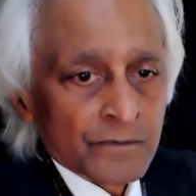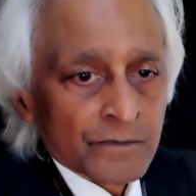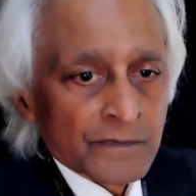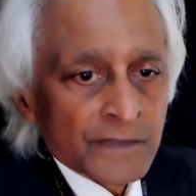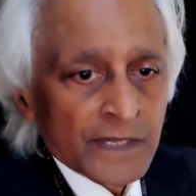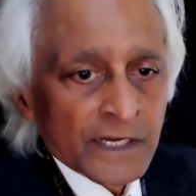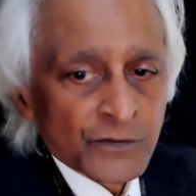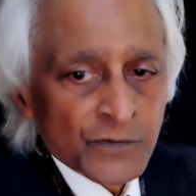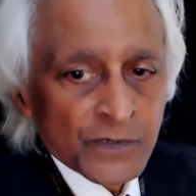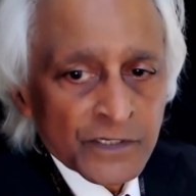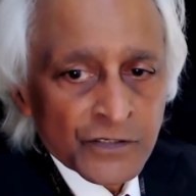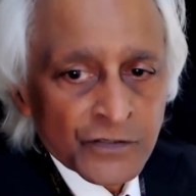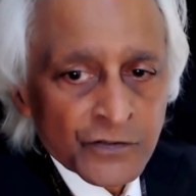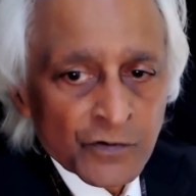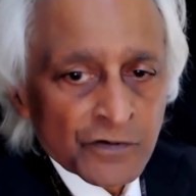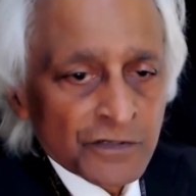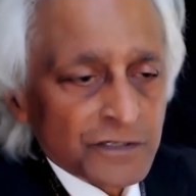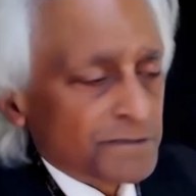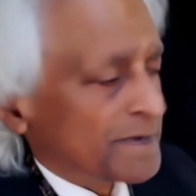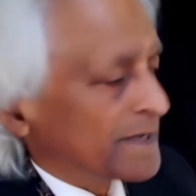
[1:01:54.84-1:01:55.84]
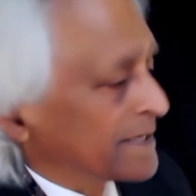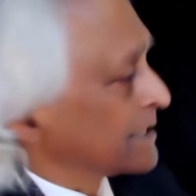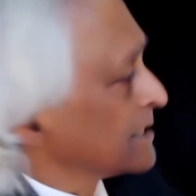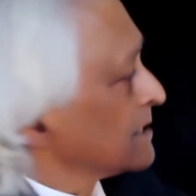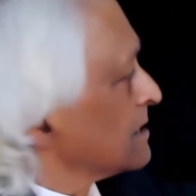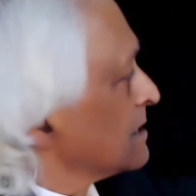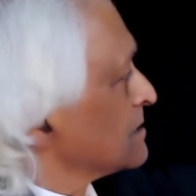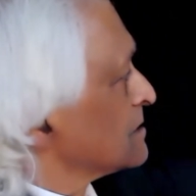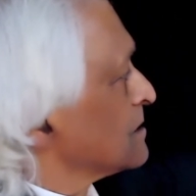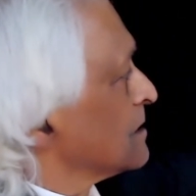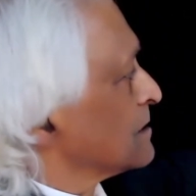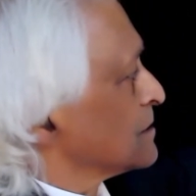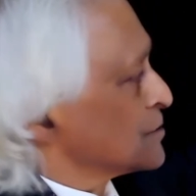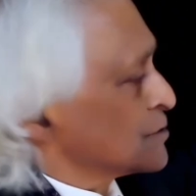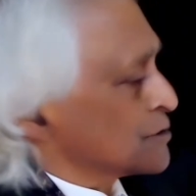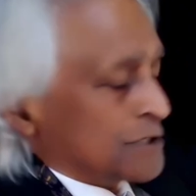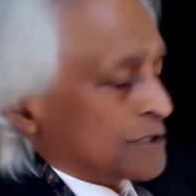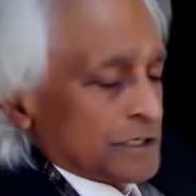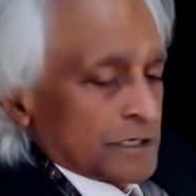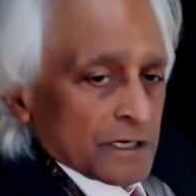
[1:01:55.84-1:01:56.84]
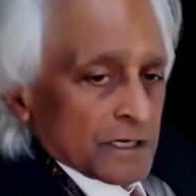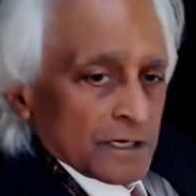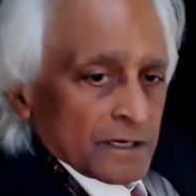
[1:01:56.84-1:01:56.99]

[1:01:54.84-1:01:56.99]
That's what source medical ontology.